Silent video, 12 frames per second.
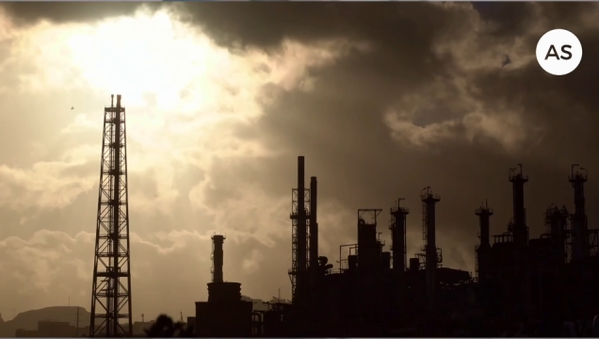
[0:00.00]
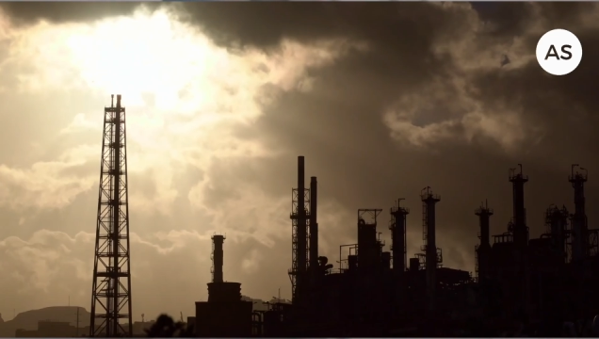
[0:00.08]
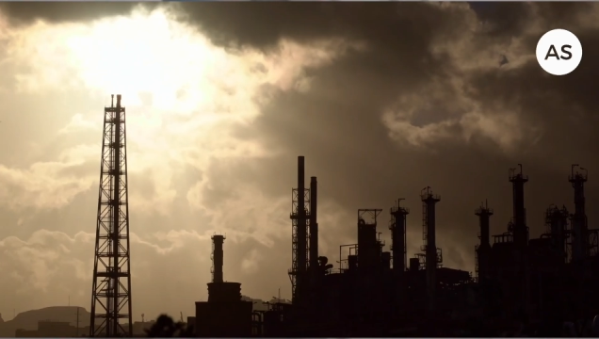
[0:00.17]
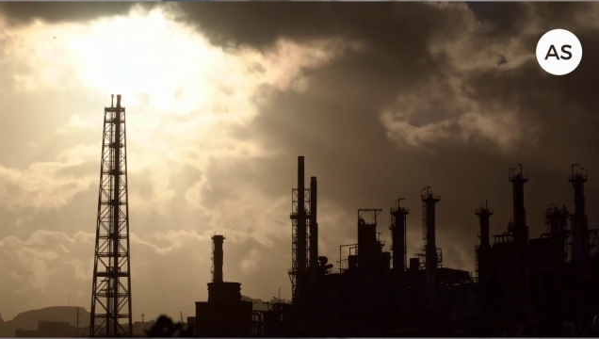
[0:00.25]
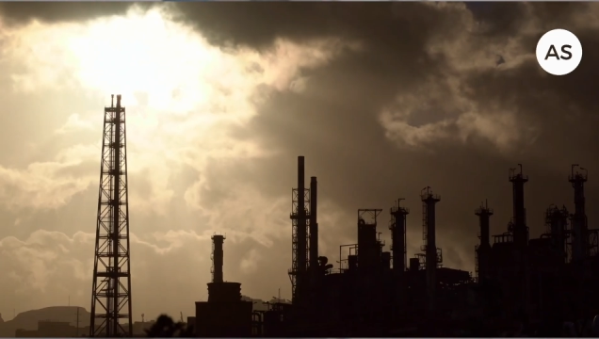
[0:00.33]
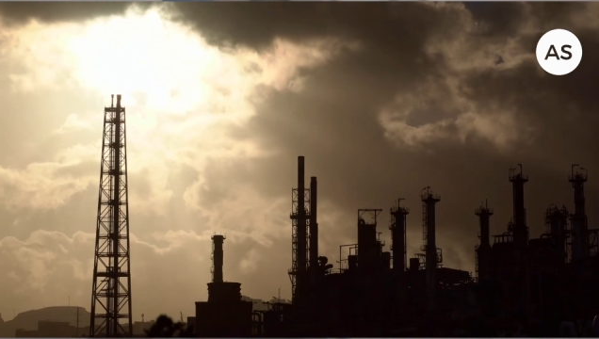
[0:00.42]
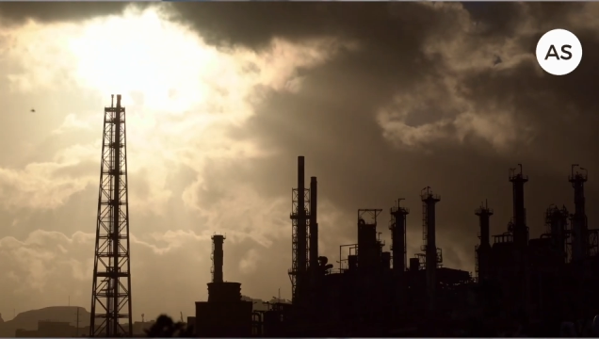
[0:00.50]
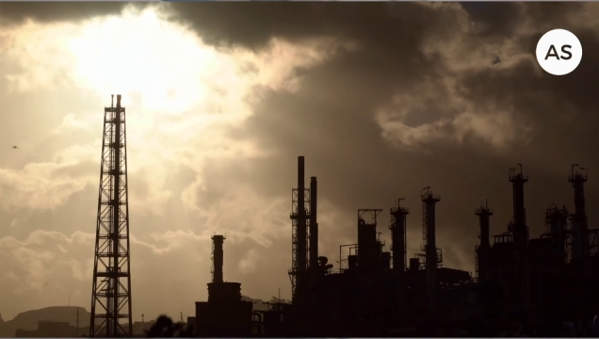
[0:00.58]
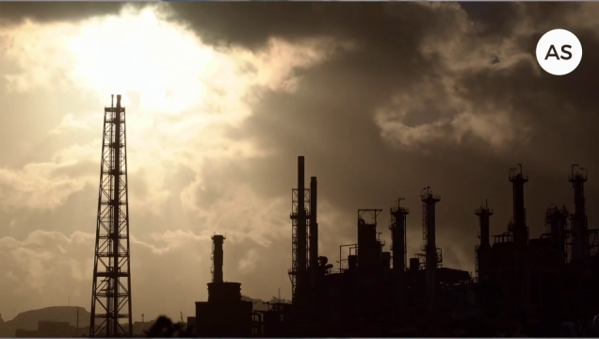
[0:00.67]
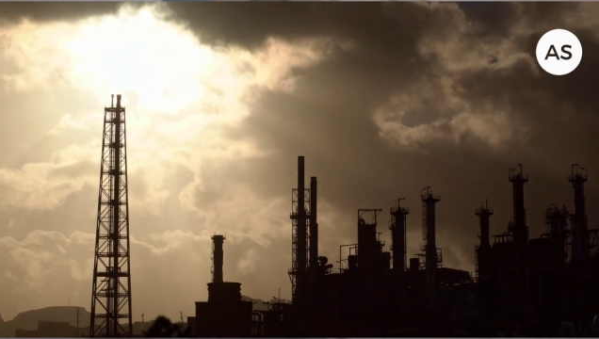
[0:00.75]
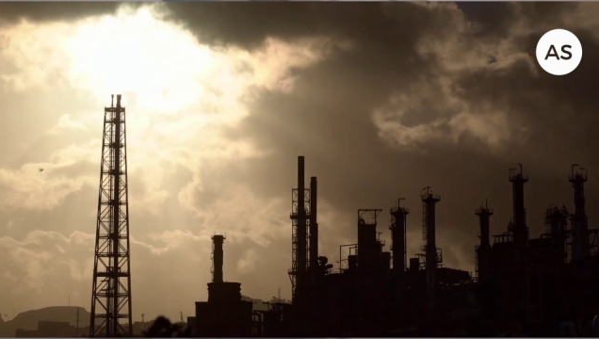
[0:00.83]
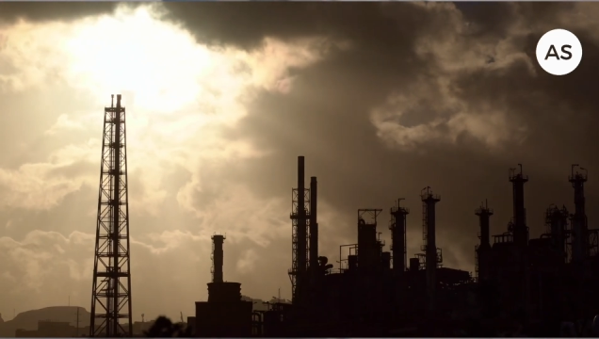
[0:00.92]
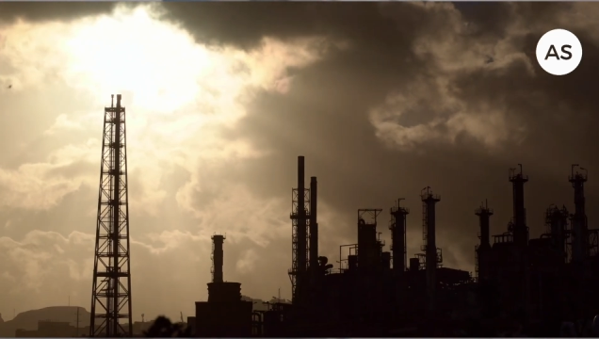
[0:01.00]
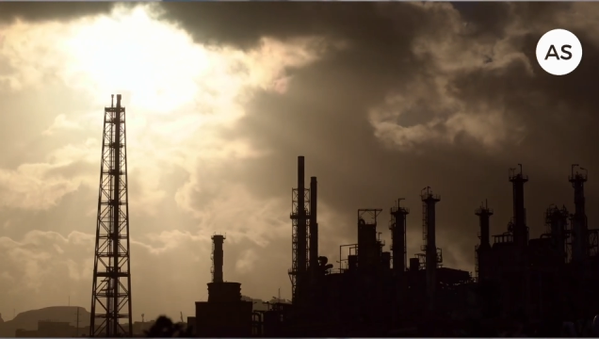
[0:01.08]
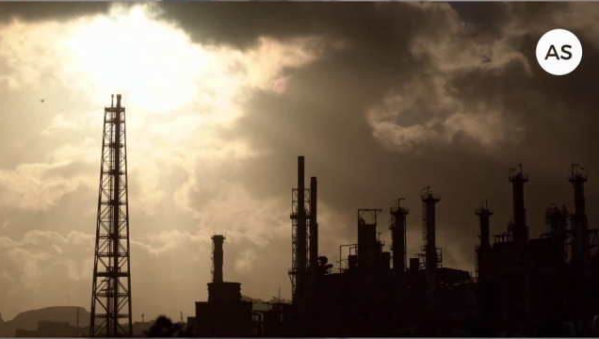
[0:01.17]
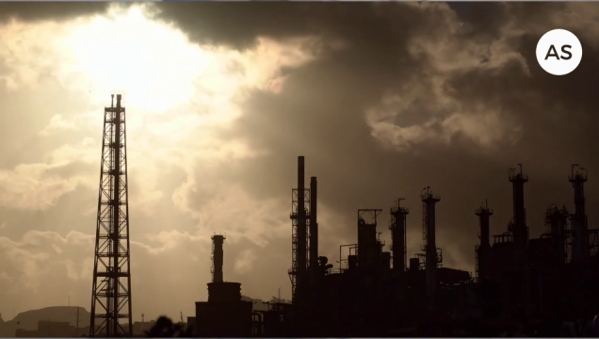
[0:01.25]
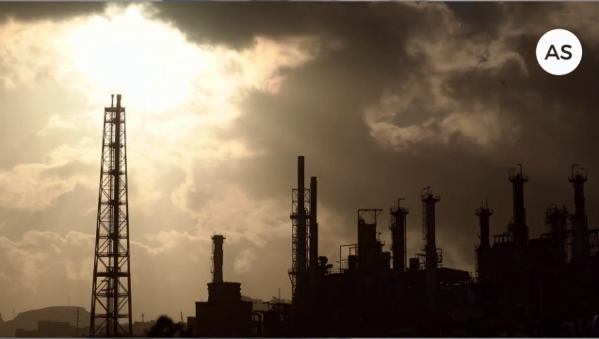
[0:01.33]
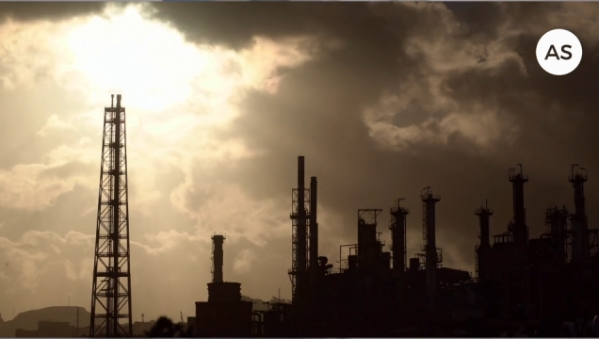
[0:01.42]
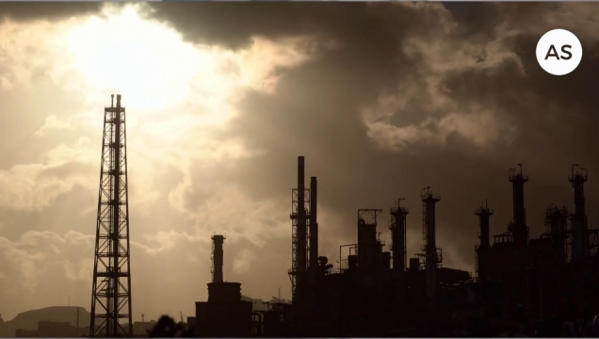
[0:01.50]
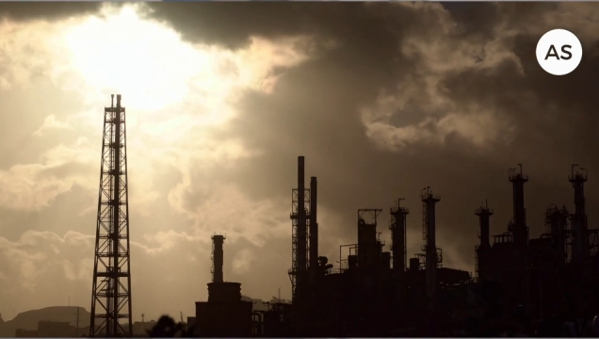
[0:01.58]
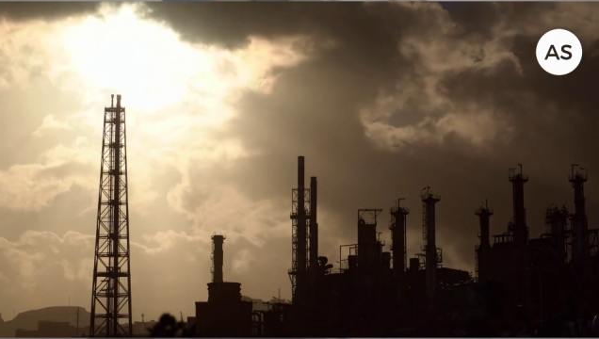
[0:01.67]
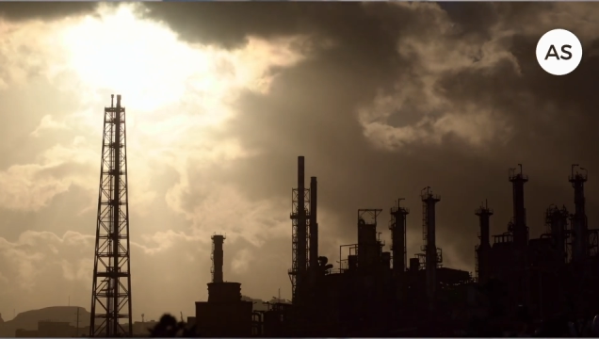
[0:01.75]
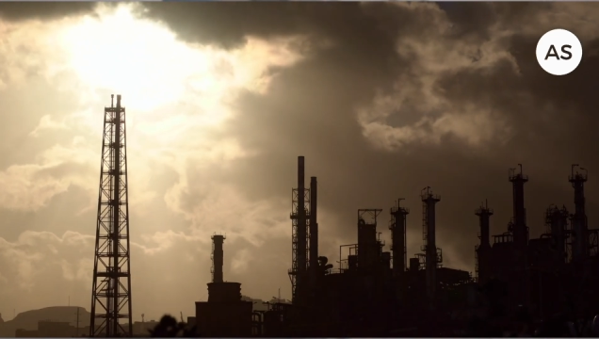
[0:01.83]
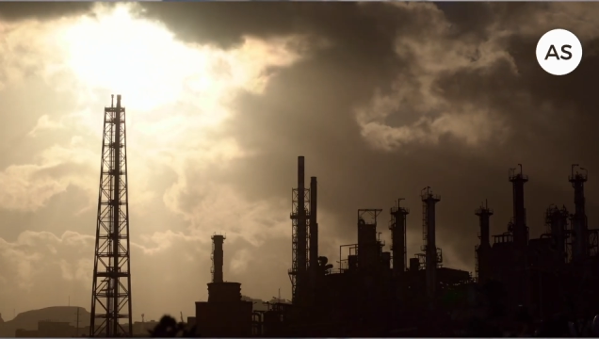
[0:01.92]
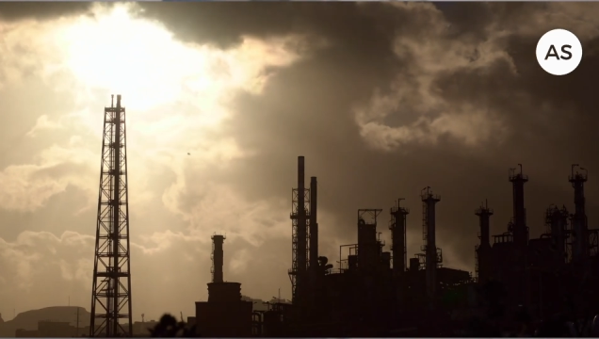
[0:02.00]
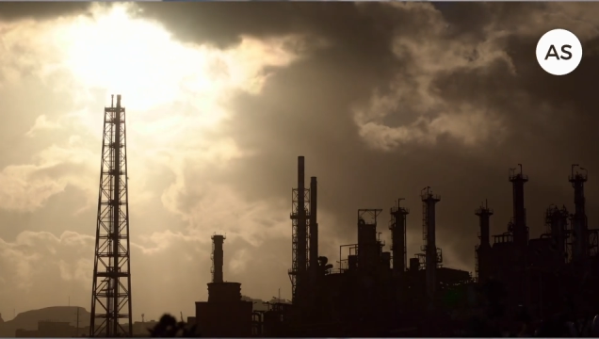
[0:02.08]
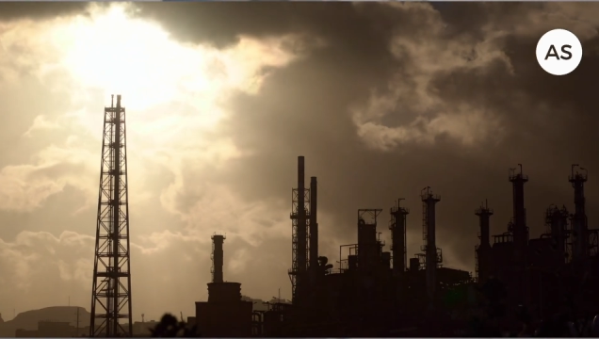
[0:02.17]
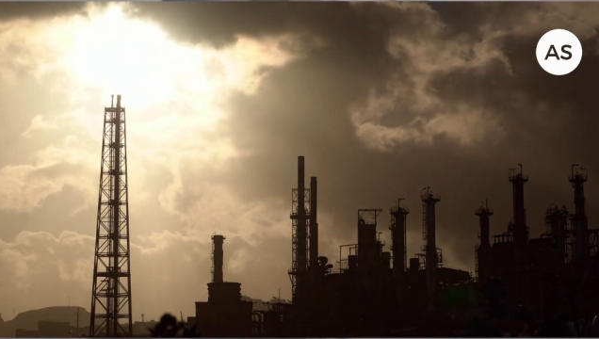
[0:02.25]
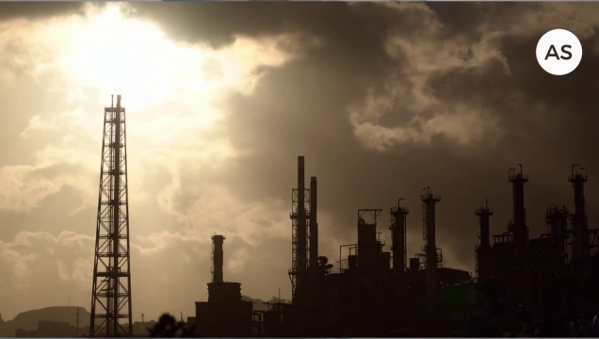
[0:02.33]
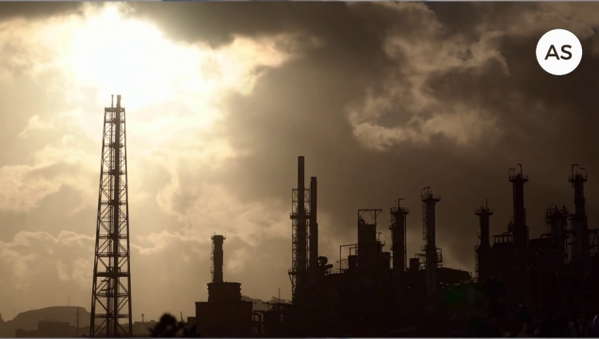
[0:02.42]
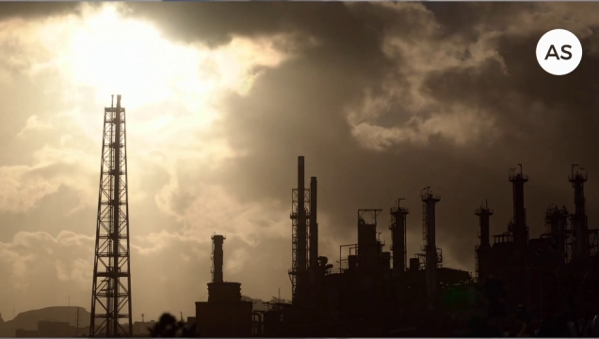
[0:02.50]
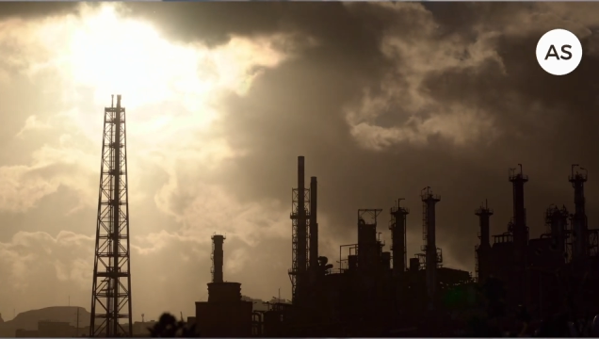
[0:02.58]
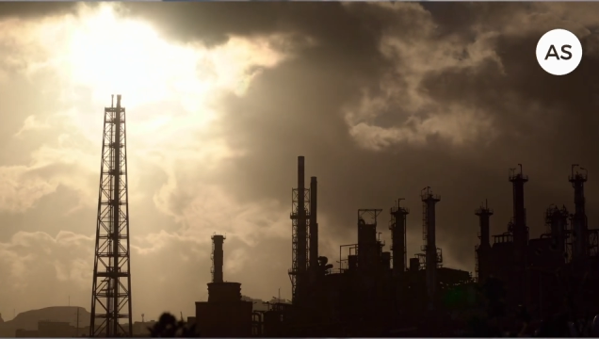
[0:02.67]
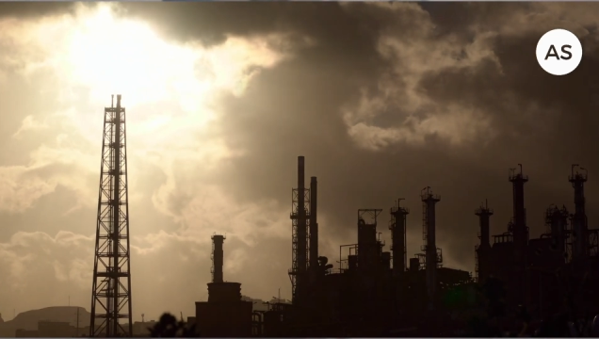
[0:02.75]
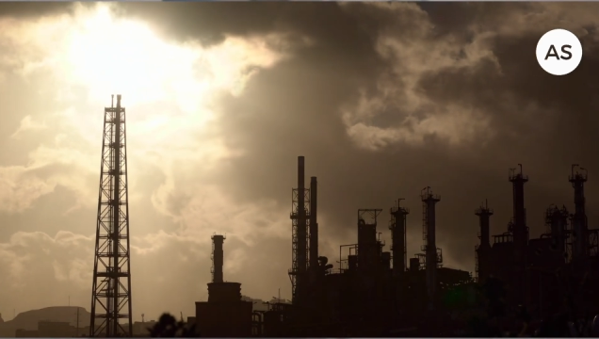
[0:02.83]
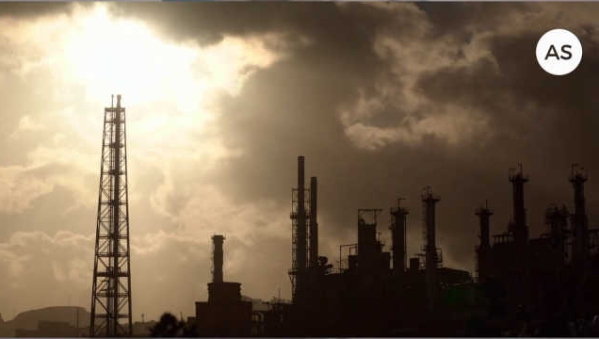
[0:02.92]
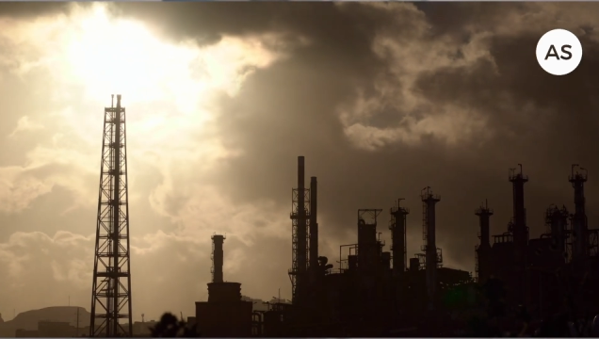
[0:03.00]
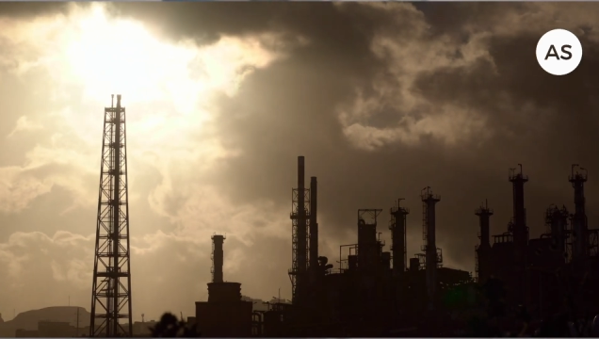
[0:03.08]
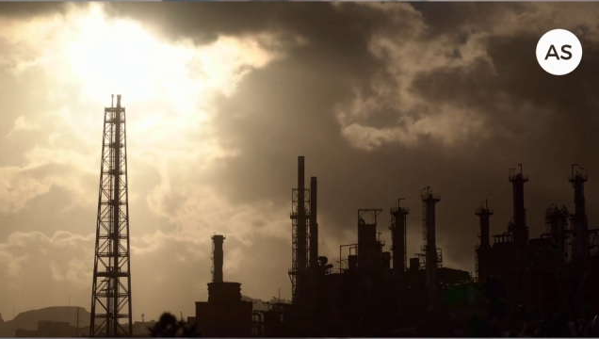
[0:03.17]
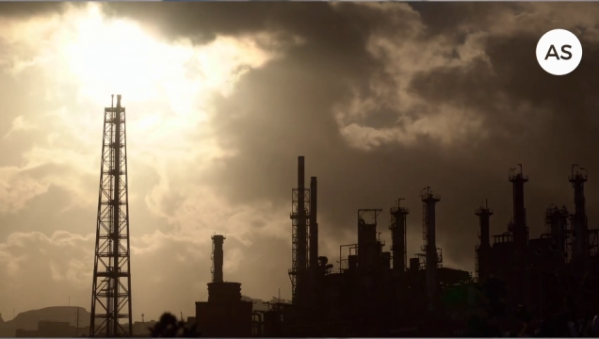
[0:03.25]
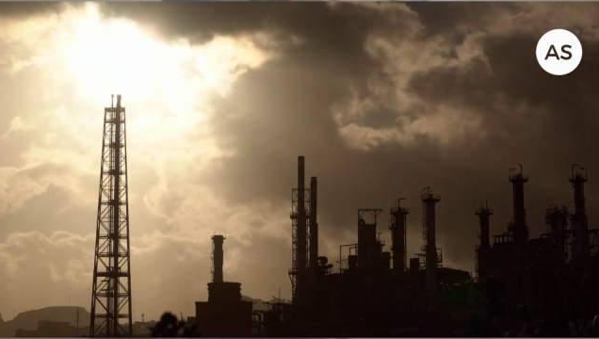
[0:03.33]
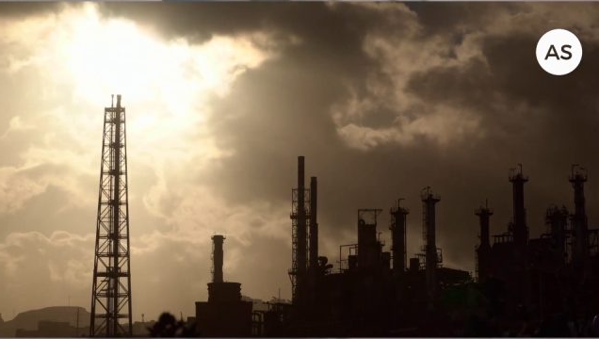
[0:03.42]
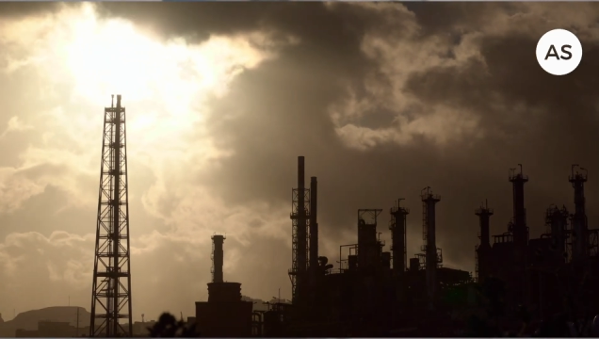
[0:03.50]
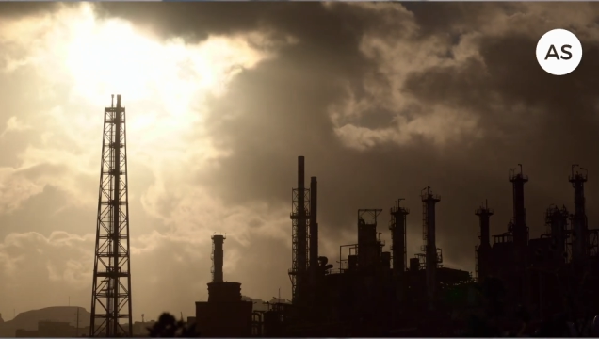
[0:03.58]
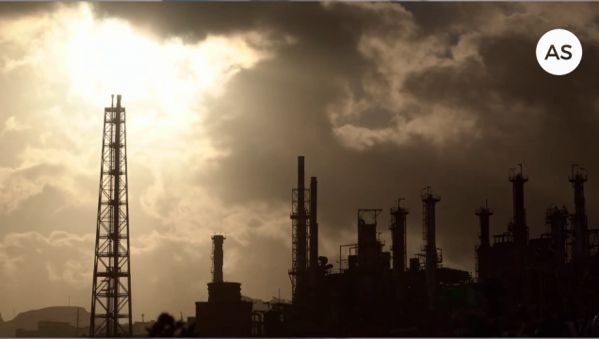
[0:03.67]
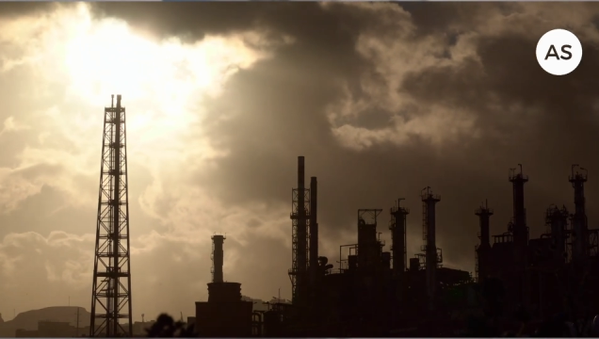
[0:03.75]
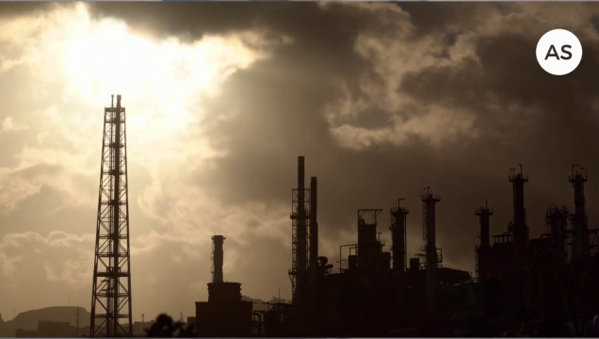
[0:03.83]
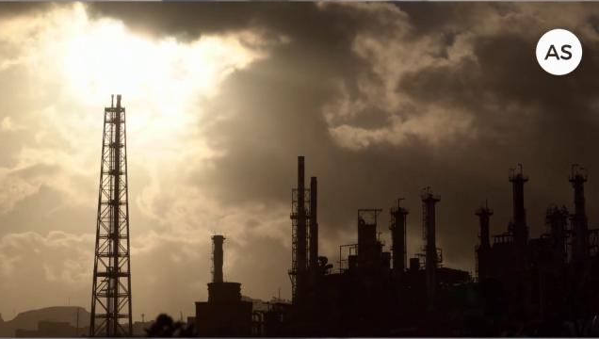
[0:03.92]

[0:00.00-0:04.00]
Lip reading: No face is visible, so there are no lips to read.